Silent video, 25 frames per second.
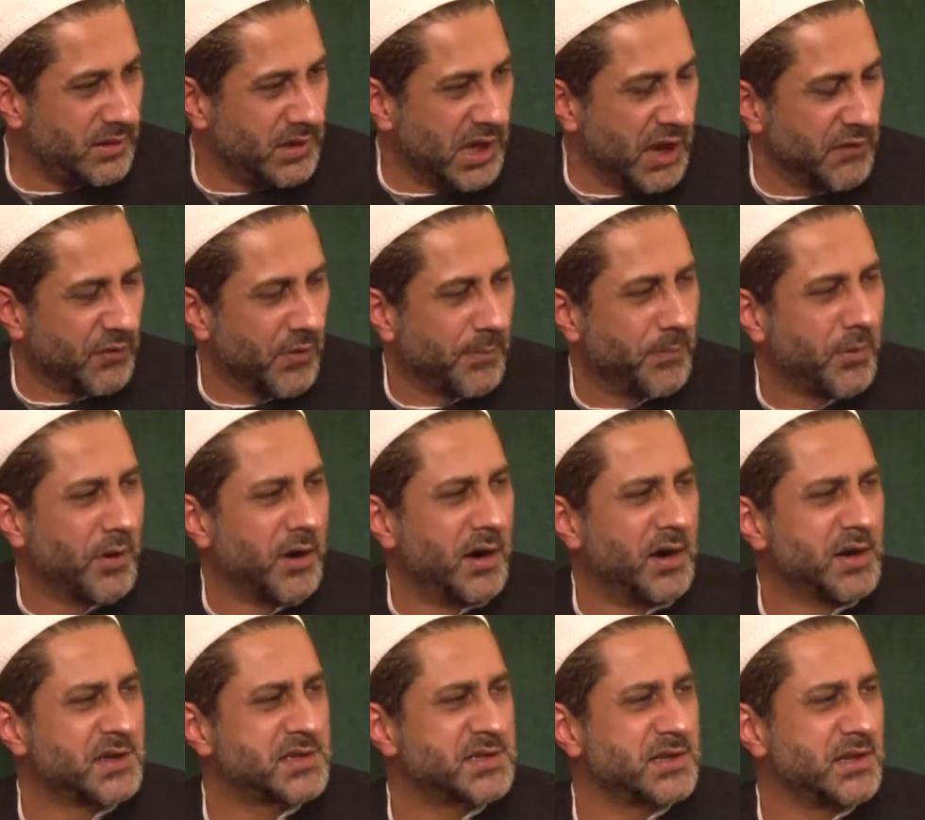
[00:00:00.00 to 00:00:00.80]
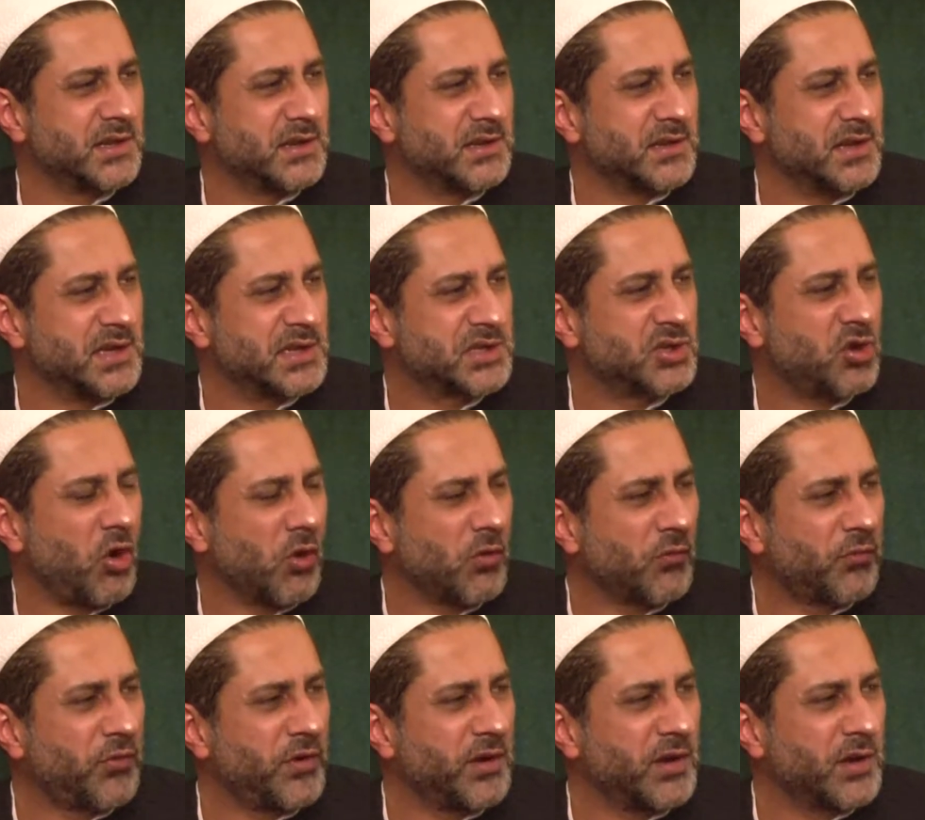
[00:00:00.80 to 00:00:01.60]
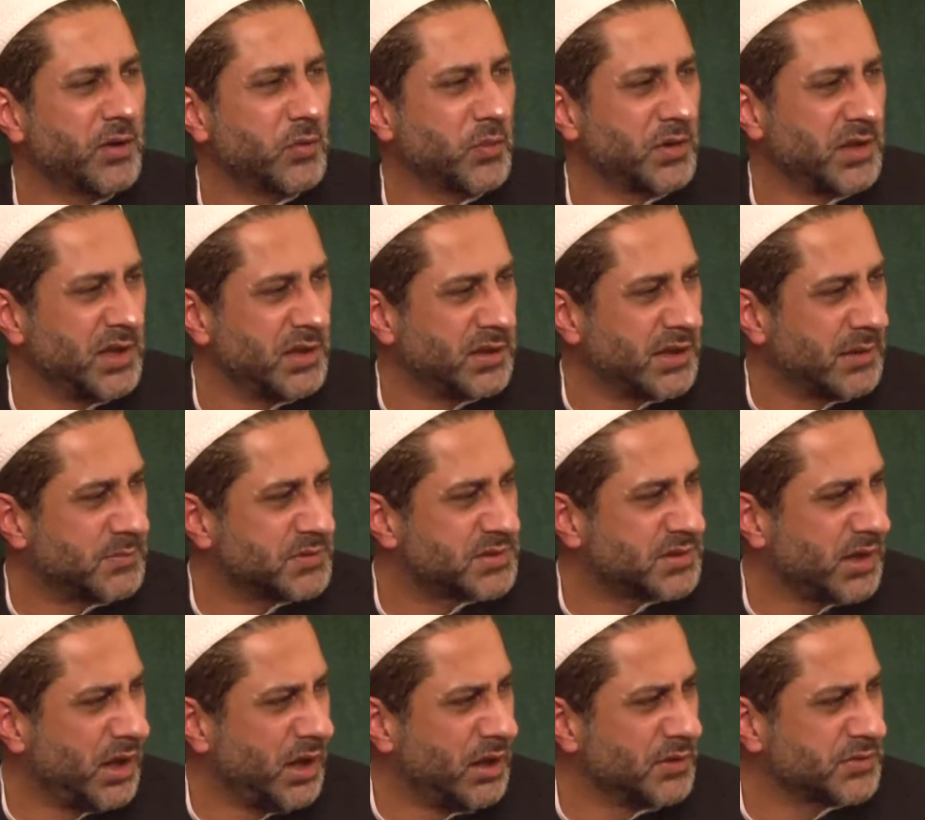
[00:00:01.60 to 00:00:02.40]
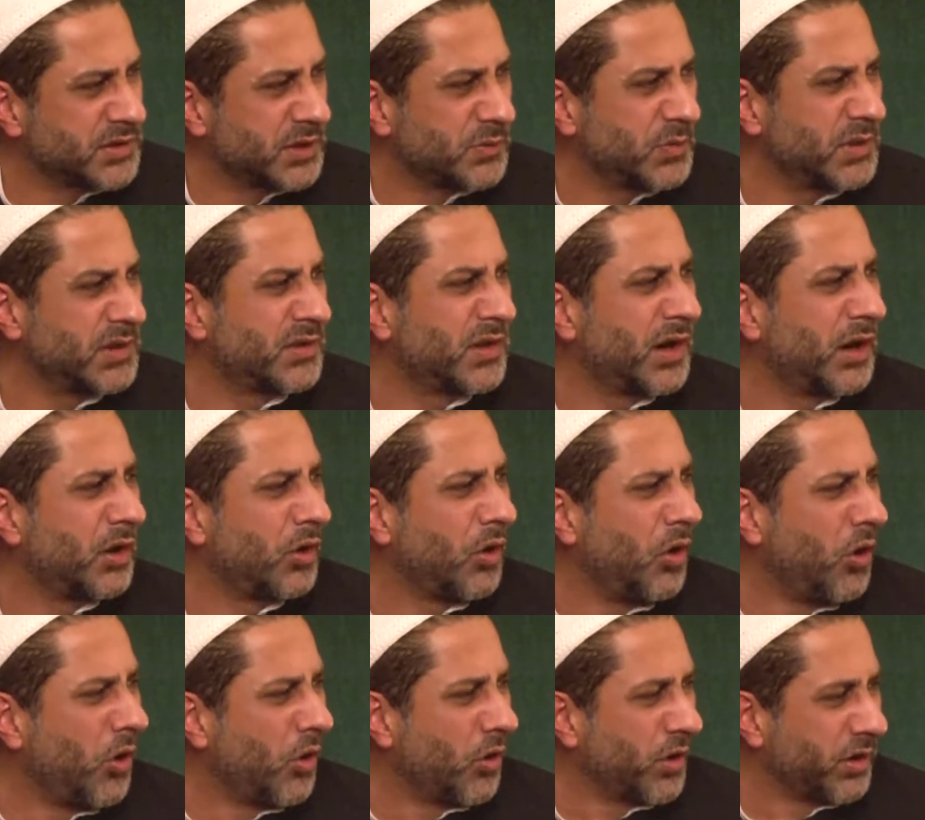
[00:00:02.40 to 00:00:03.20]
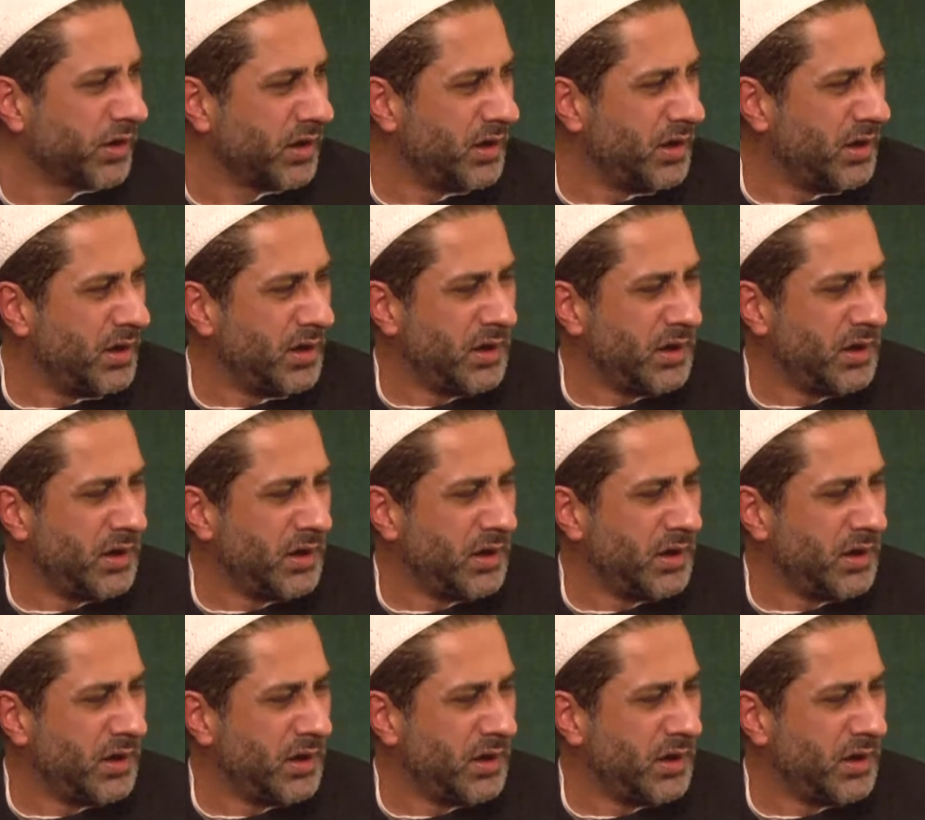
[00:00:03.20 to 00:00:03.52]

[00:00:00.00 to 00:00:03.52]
If a person is confident within themselves and with their Lord,